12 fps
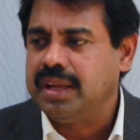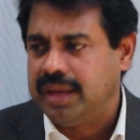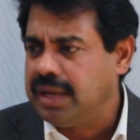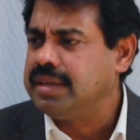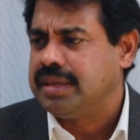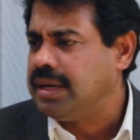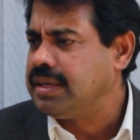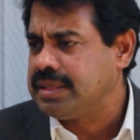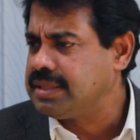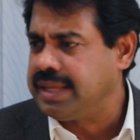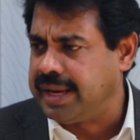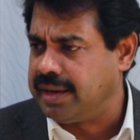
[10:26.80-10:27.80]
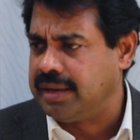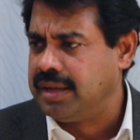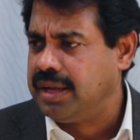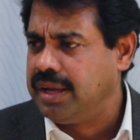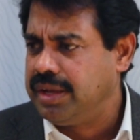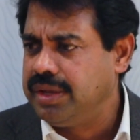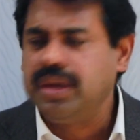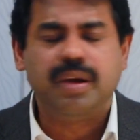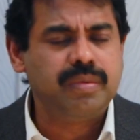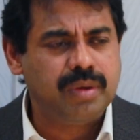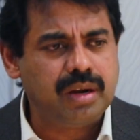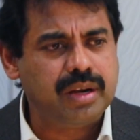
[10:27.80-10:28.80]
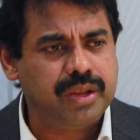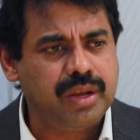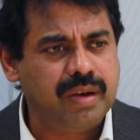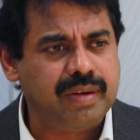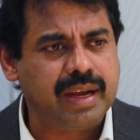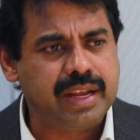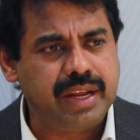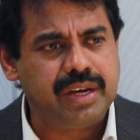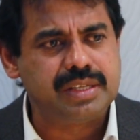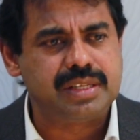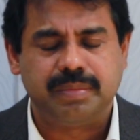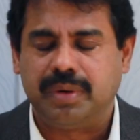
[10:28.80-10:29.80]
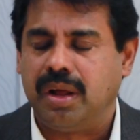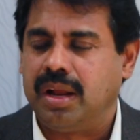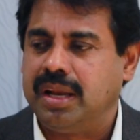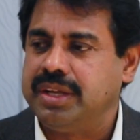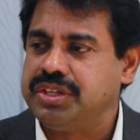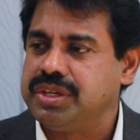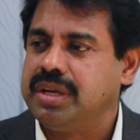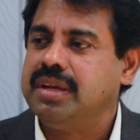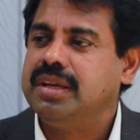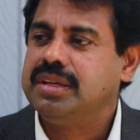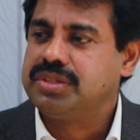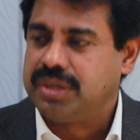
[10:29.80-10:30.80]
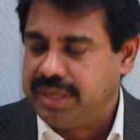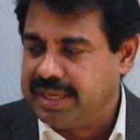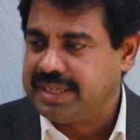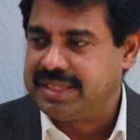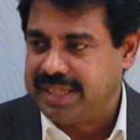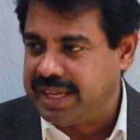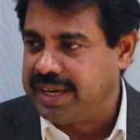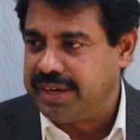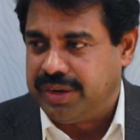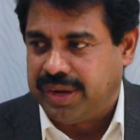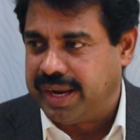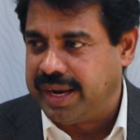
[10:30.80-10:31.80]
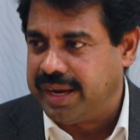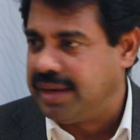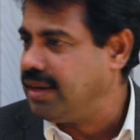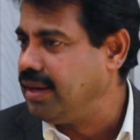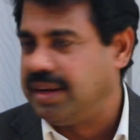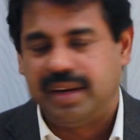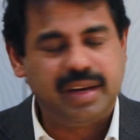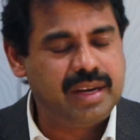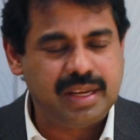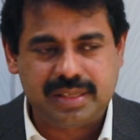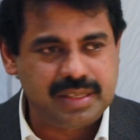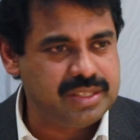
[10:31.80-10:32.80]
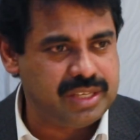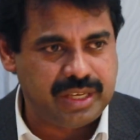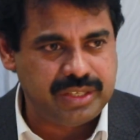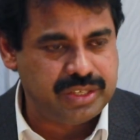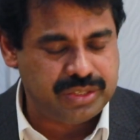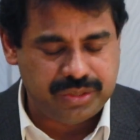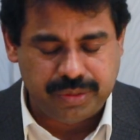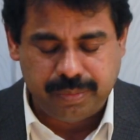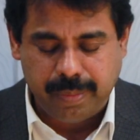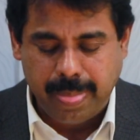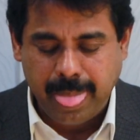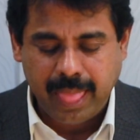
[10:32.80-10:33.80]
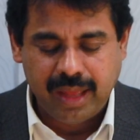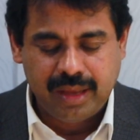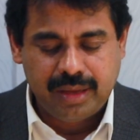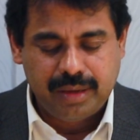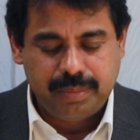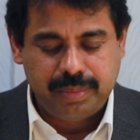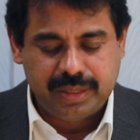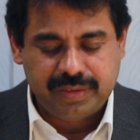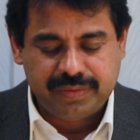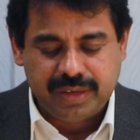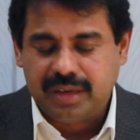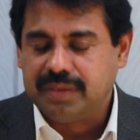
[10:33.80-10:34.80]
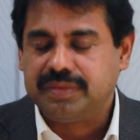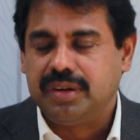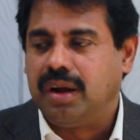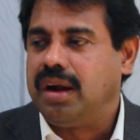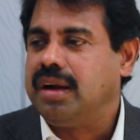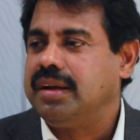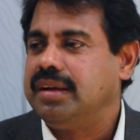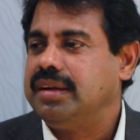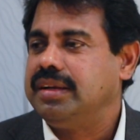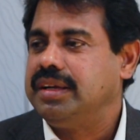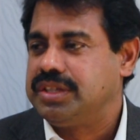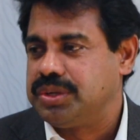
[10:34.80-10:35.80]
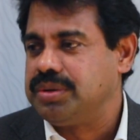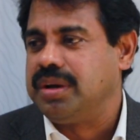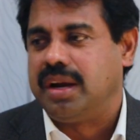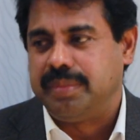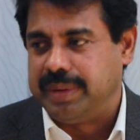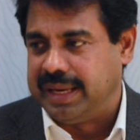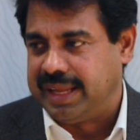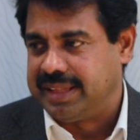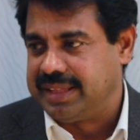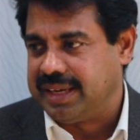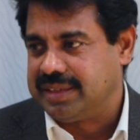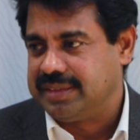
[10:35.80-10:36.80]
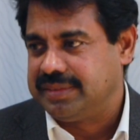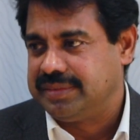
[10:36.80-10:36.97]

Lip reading: It is there. You have acquired some knowledge, so it is there in your head. It doesn't change you. But the word of God, it should not be like that.